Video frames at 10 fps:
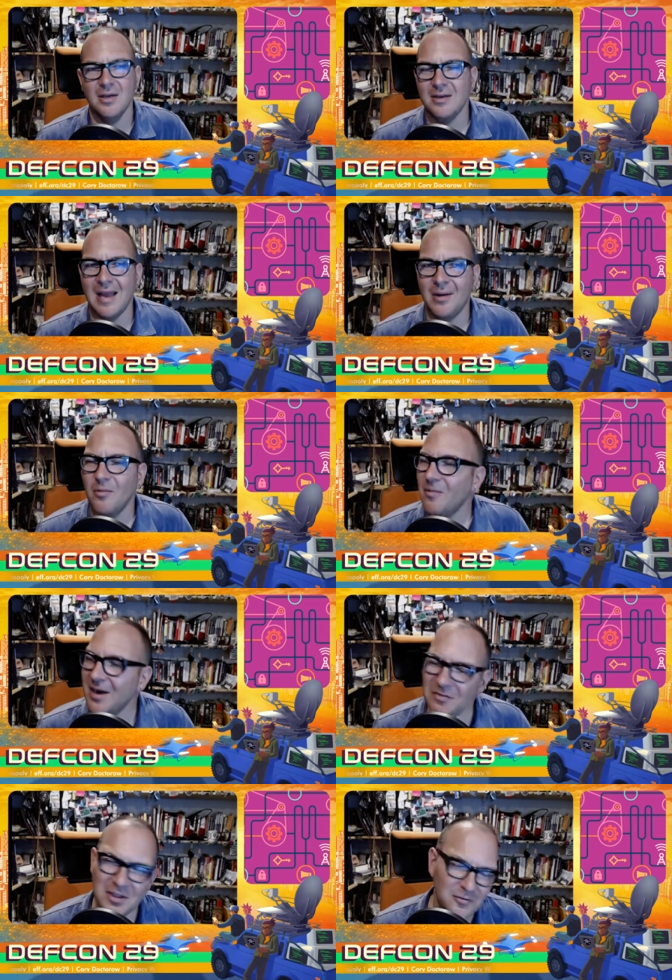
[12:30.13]
Now,
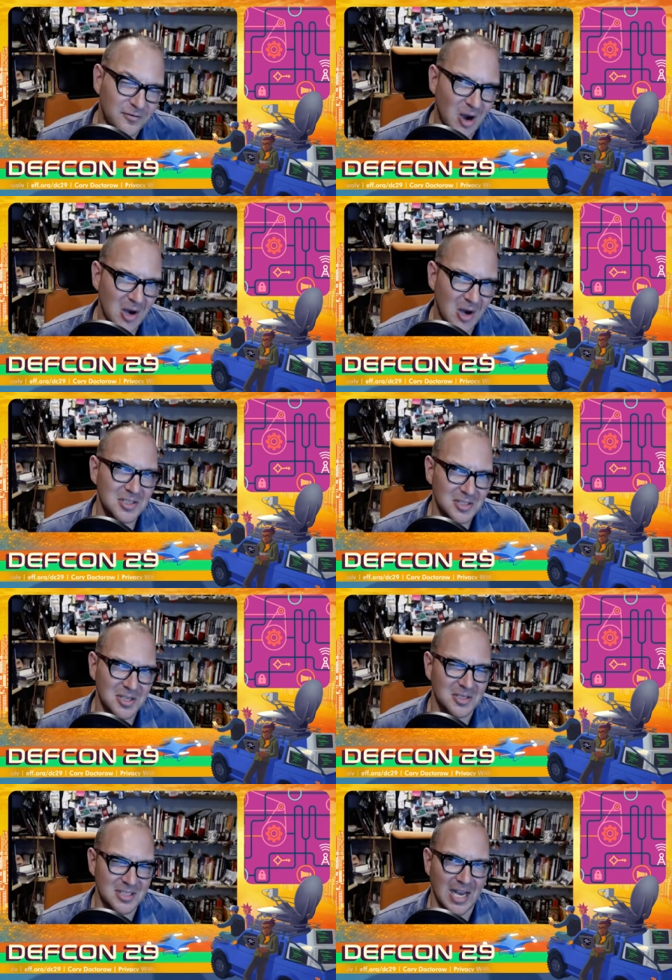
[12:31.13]
whenever the fox
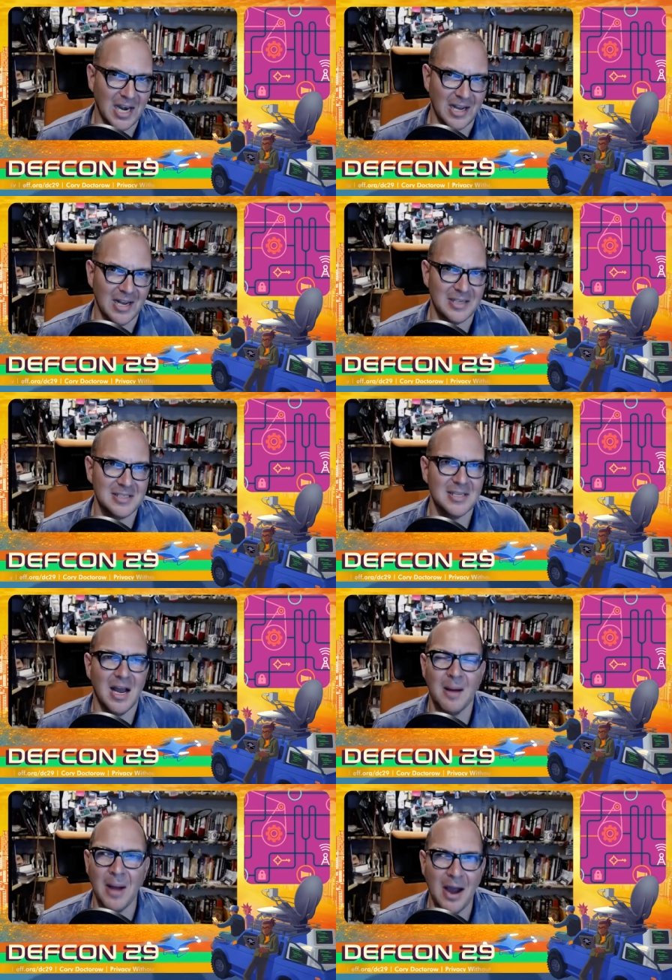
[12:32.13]
starts telling us
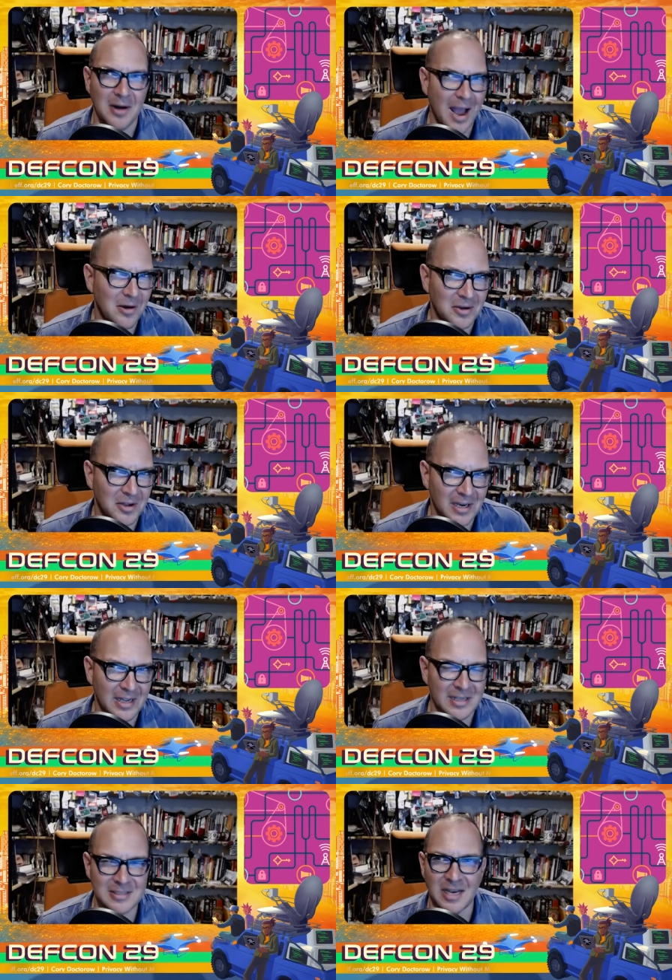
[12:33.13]
about how good it
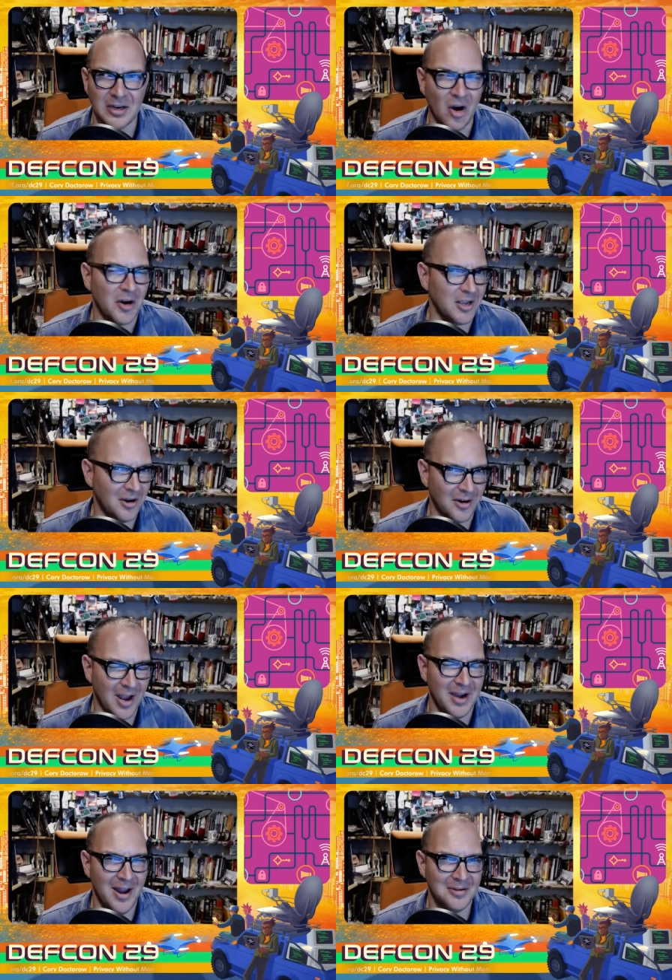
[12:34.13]
is at guarding our
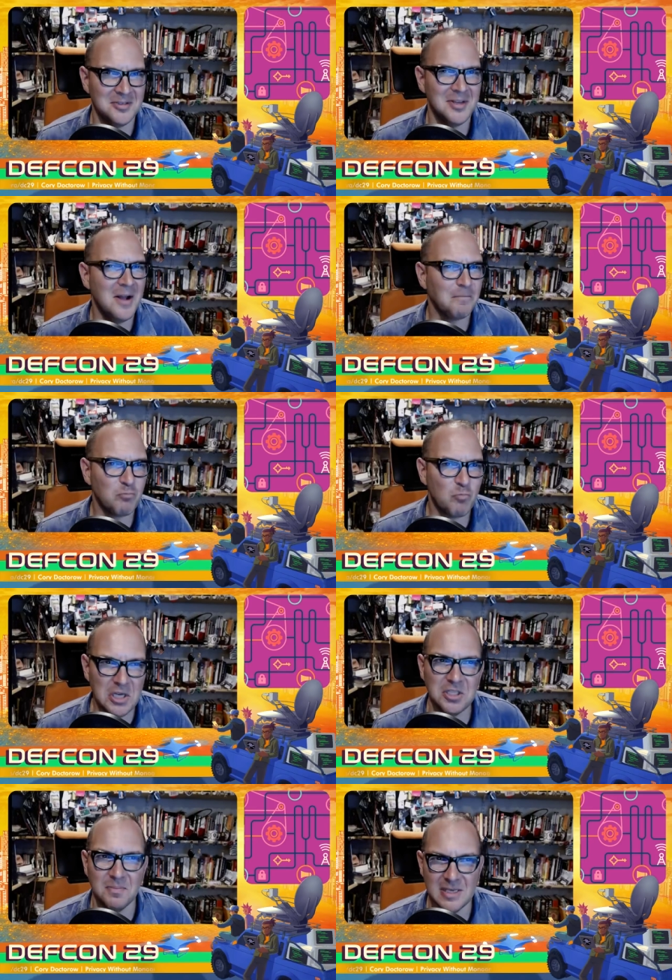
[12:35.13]
henhouse, we
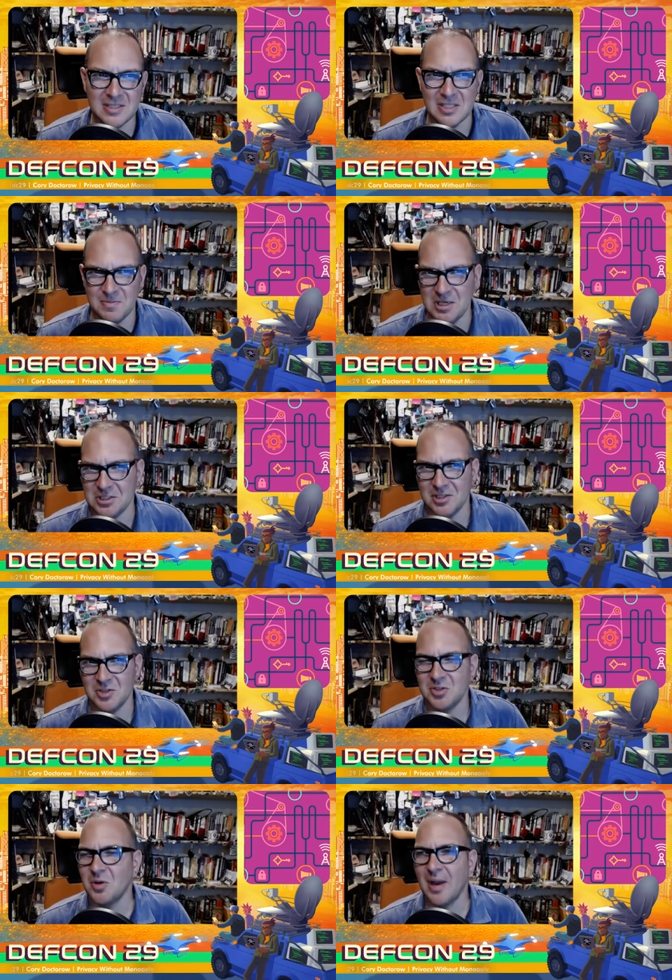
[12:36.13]
should be suspicious.
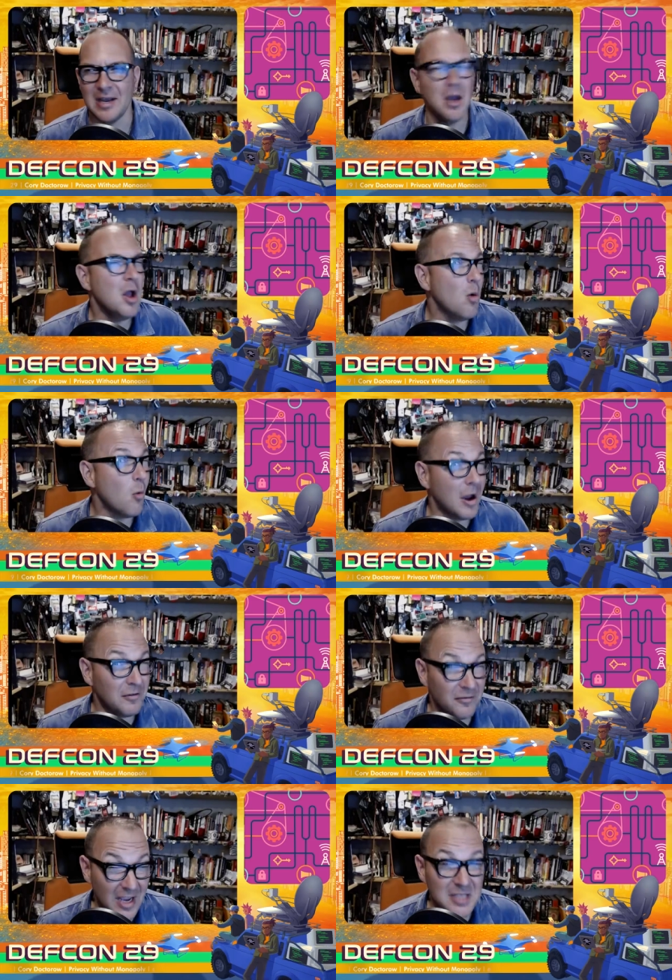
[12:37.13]
So, like, when
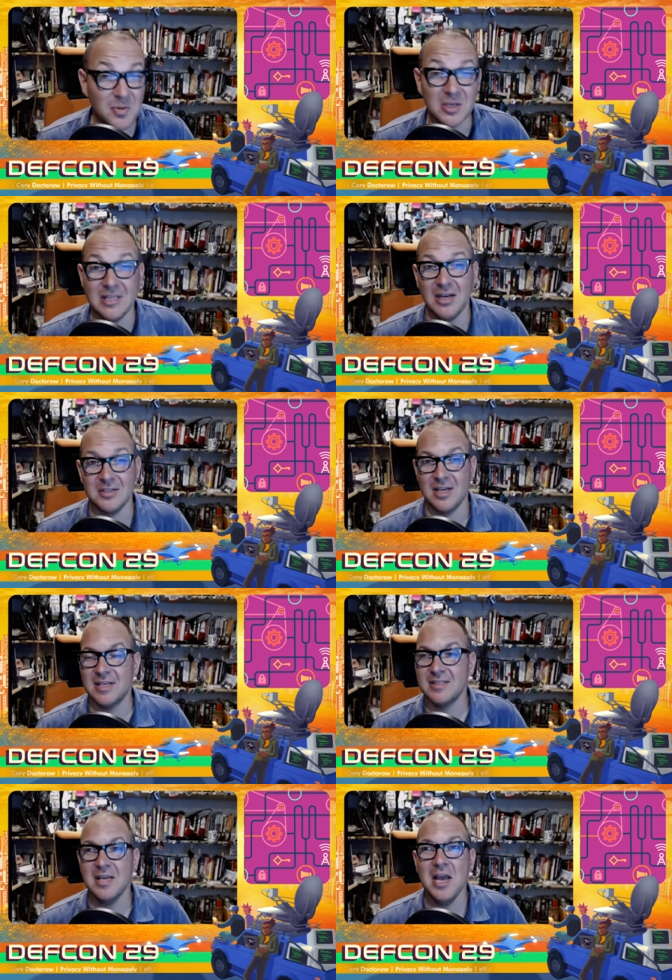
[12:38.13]
Facebook tells
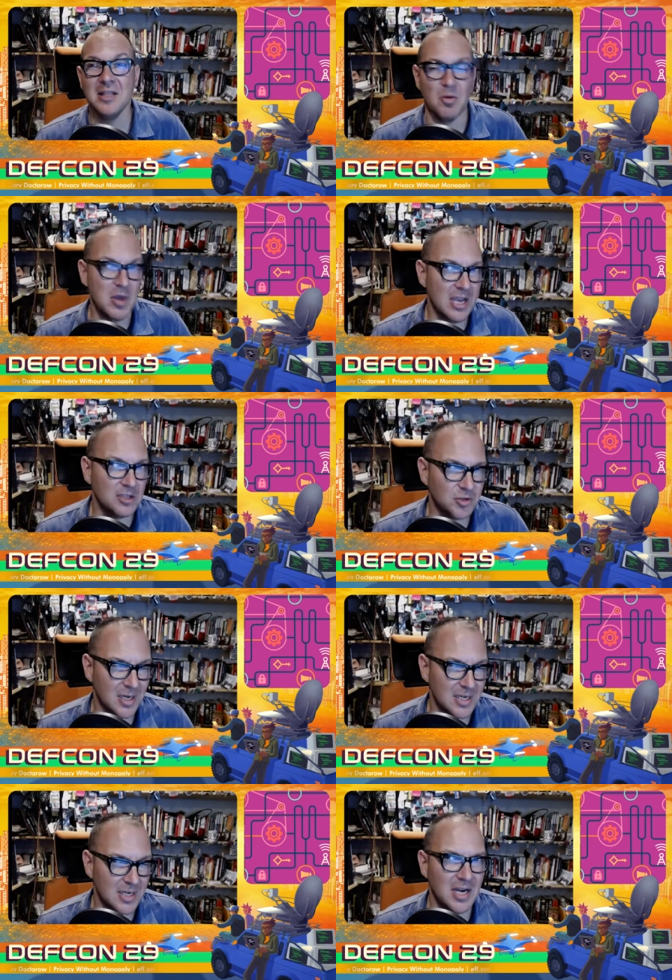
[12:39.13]
us that we can
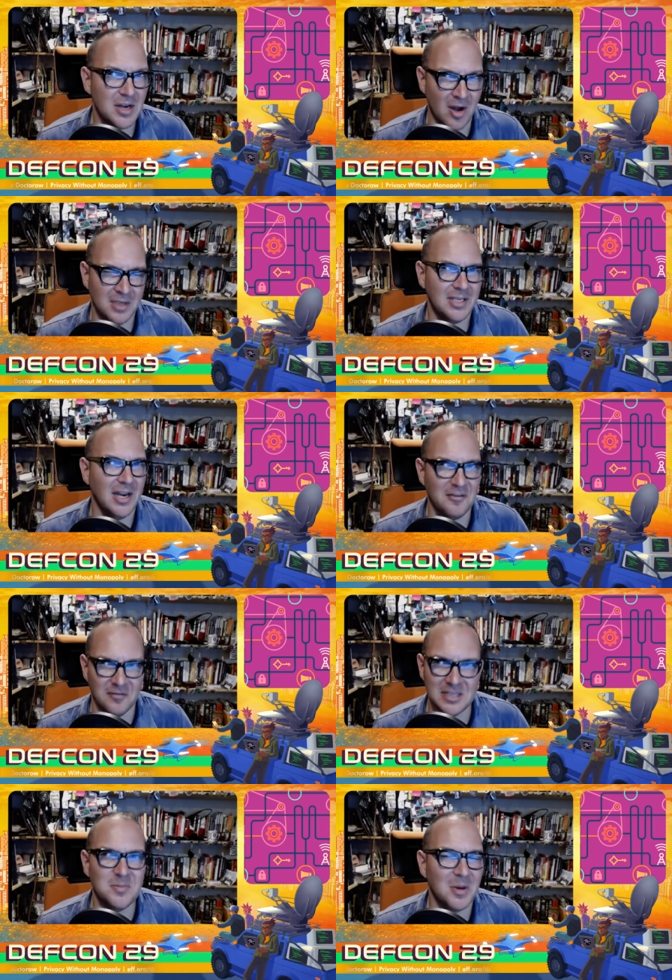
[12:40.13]
trust it not to let
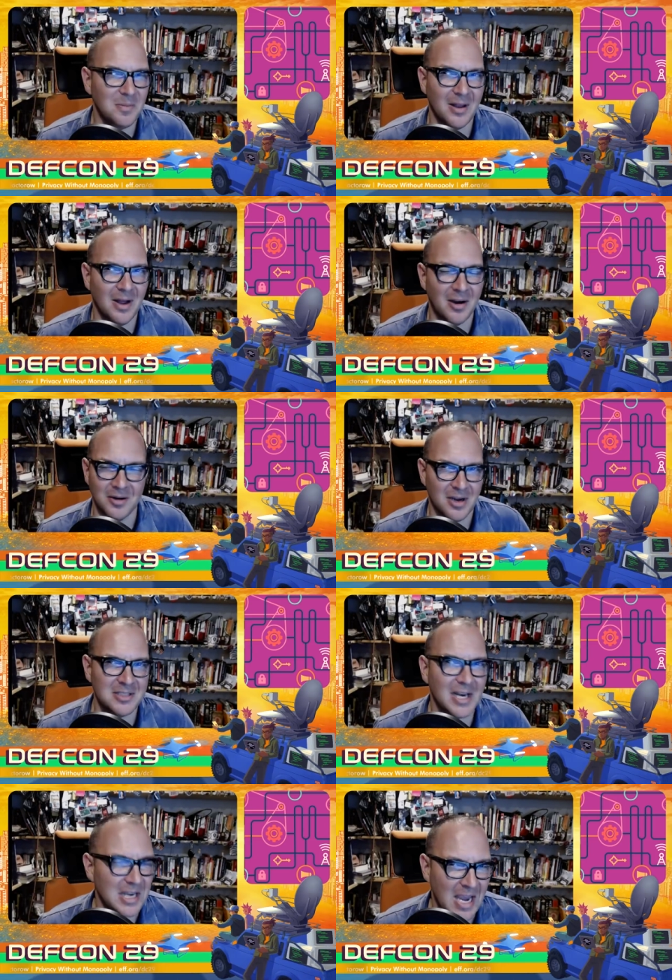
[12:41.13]
Cambridge
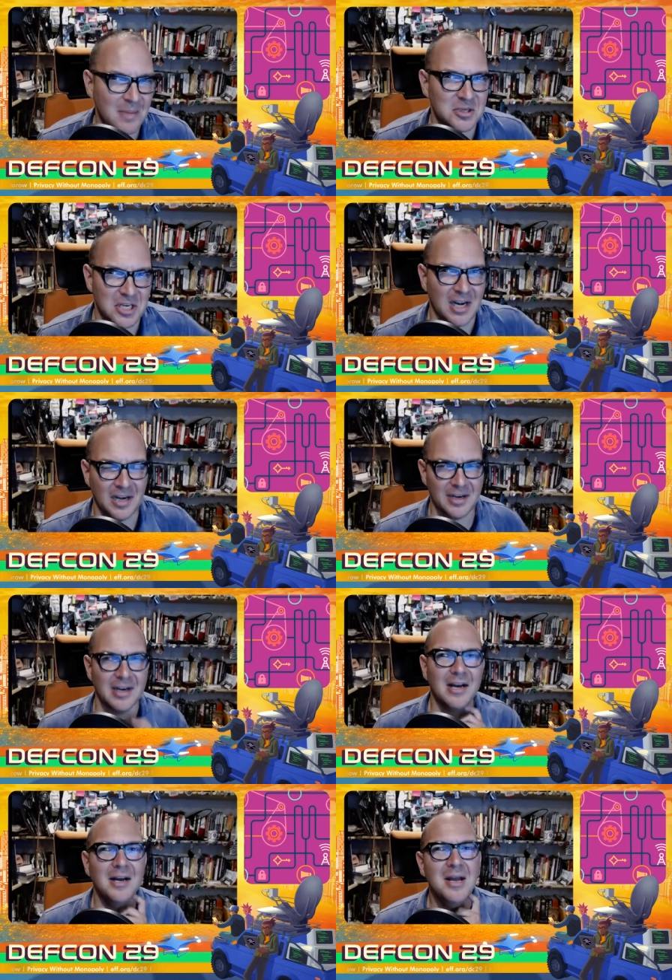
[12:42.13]

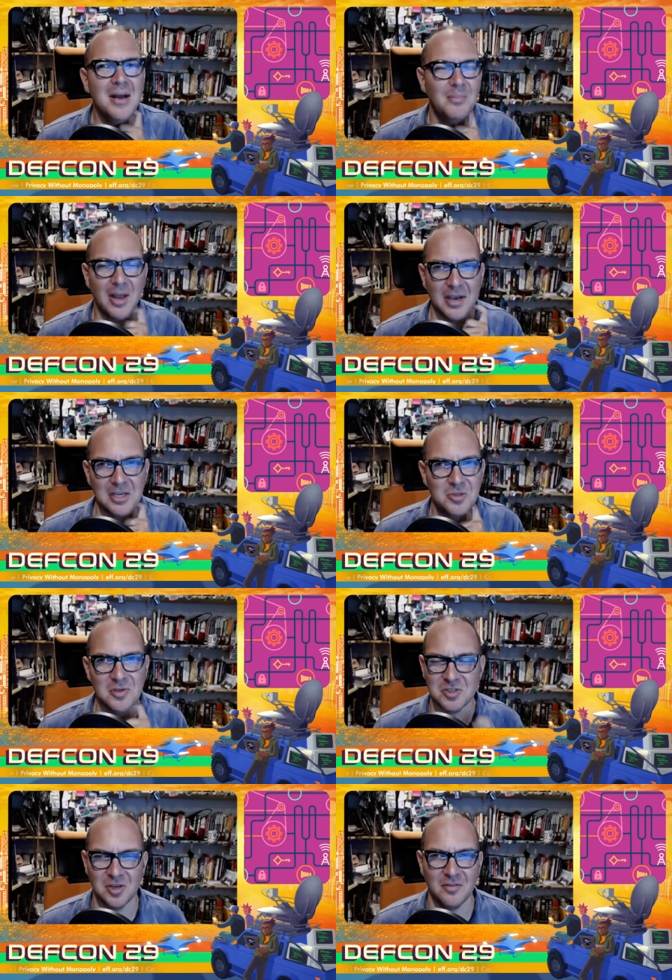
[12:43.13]
Analytica plug into
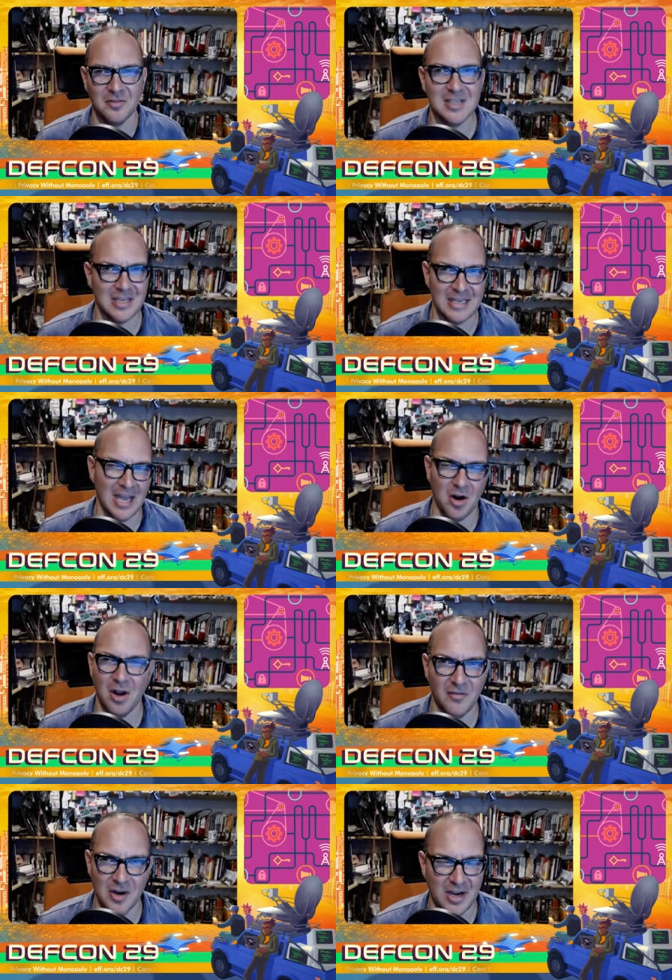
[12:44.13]
its service and get
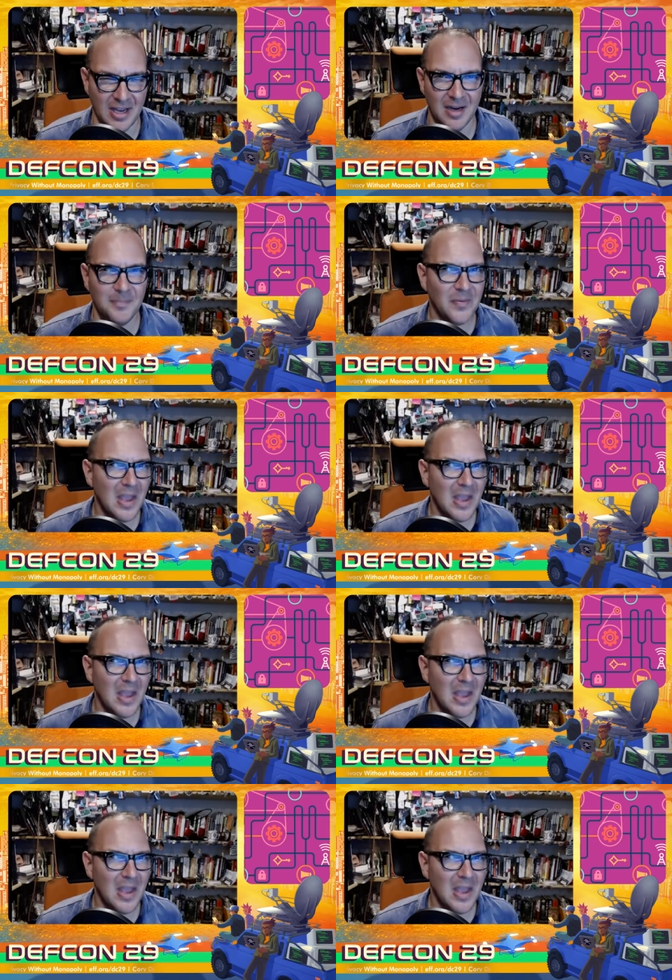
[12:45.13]
all of our data,